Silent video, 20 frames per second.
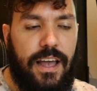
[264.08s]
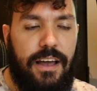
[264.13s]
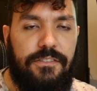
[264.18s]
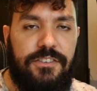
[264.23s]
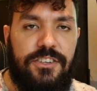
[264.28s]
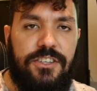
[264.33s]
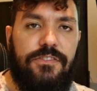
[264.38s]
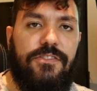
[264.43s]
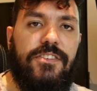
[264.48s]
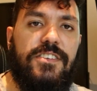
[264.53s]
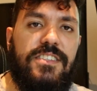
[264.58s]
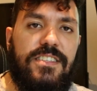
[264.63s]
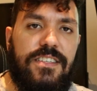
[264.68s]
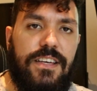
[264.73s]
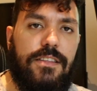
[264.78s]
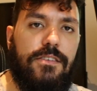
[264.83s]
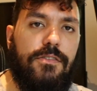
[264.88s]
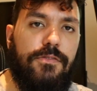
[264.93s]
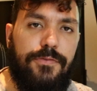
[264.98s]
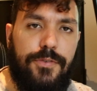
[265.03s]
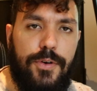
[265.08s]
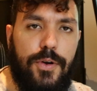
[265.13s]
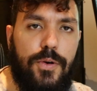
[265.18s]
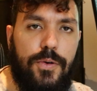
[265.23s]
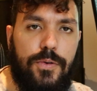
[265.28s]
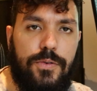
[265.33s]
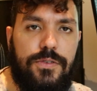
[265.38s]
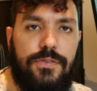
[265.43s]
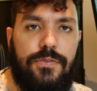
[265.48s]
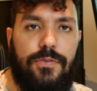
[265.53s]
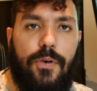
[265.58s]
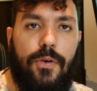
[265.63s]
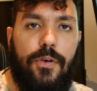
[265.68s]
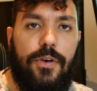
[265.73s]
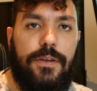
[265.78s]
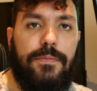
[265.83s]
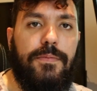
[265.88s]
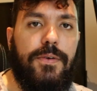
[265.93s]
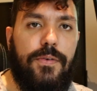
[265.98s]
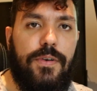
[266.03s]
a different set of rules
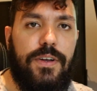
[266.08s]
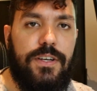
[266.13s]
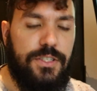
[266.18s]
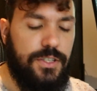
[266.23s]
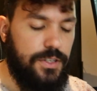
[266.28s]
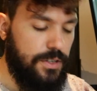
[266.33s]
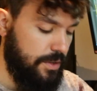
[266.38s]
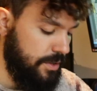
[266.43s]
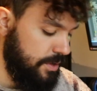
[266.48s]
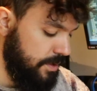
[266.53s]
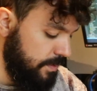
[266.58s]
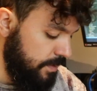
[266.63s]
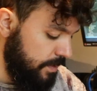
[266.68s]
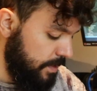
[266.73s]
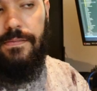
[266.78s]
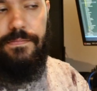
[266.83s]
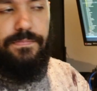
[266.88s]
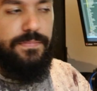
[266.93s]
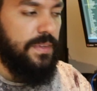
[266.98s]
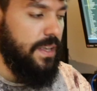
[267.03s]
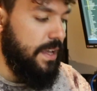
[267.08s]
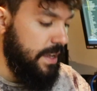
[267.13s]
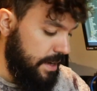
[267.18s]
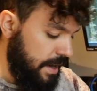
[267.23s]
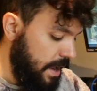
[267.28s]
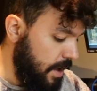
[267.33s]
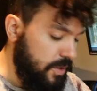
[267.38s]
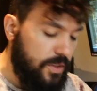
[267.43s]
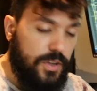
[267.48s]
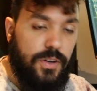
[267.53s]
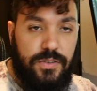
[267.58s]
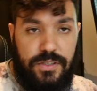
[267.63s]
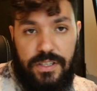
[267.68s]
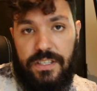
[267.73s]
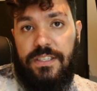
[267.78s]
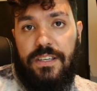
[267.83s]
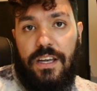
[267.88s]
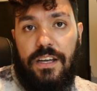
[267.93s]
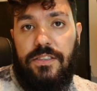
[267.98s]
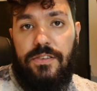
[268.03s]
for immigration. And although
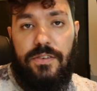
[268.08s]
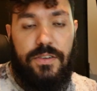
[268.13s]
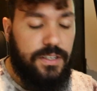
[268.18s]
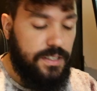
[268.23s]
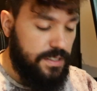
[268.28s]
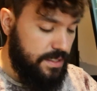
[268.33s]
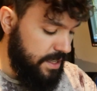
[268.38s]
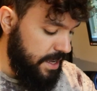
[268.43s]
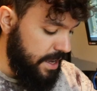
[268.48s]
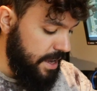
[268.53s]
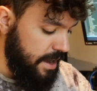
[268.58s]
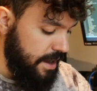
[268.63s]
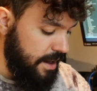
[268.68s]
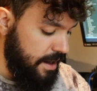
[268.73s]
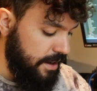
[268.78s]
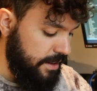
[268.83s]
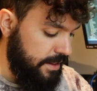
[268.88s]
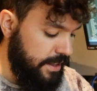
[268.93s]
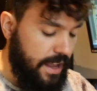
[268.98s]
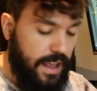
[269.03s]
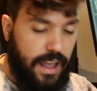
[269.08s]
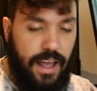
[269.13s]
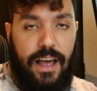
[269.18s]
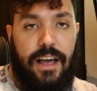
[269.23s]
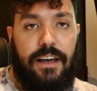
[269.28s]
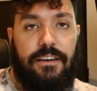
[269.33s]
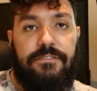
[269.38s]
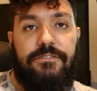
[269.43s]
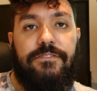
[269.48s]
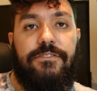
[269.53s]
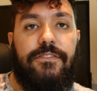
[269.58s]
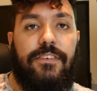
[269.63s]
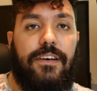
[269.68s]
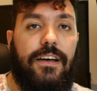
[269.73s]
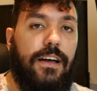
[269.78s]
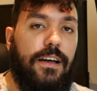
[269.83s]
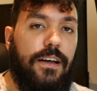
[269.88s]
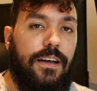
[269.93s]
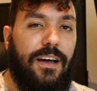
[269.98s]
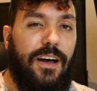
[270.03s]
these countries, they have
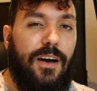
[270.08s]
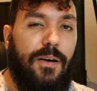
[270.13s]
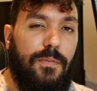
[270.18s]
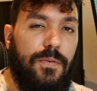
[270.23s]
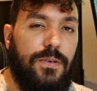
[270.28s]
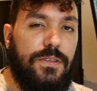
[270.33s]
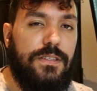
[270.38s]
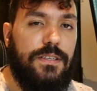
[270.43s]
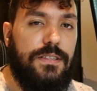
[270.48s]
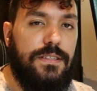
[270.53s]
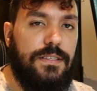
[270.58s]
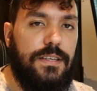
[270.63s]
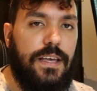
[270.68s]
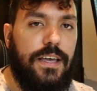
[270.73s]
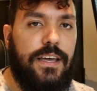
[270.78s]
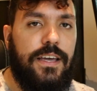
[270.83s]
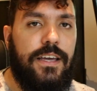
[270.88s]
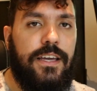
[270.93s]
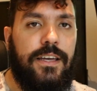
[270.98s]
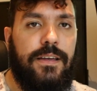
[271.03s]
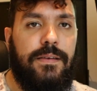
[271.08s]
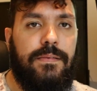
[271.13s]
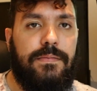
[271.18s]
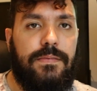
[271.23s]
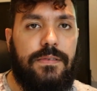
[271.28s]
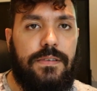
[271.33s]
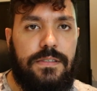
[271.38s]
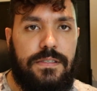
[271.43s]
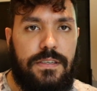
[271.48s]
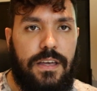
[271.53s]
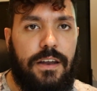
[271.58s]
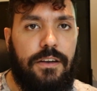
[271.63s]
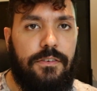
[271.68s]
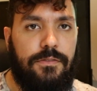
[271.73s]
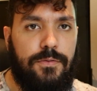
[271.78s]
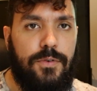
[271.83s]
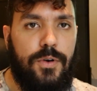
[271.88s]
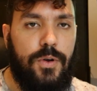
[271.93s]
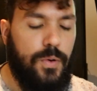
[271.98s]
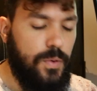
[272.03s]
almost the same set
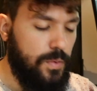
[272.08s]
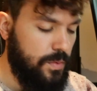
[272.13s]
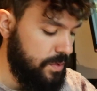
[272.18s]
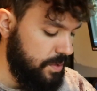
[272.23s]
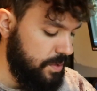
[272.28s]
of rules.